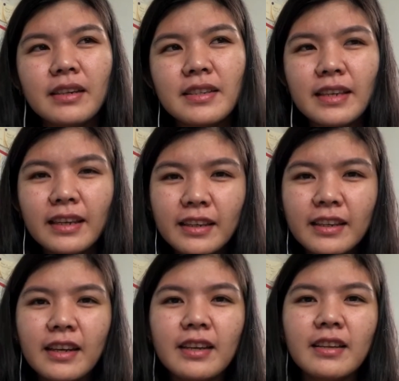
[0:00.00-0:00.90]

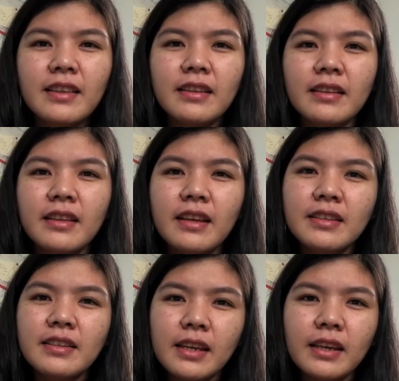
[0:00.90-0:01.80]
second, they
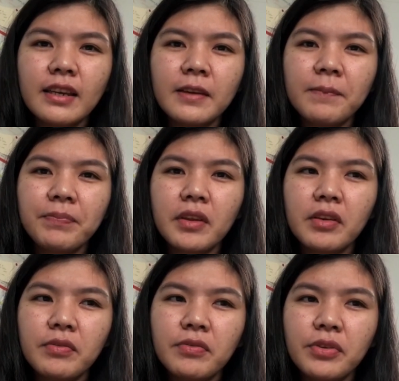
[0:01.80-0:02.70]
say
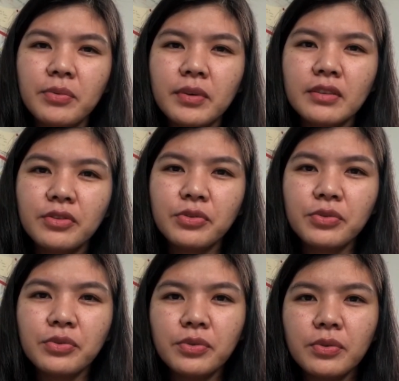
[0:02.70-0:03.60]
if you want
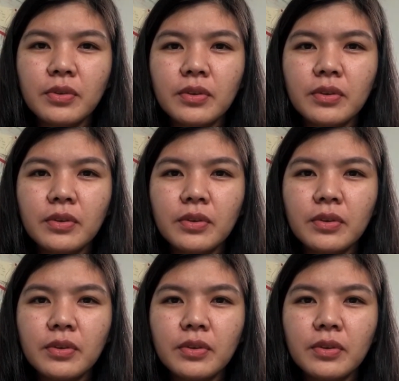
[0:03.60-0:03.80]
to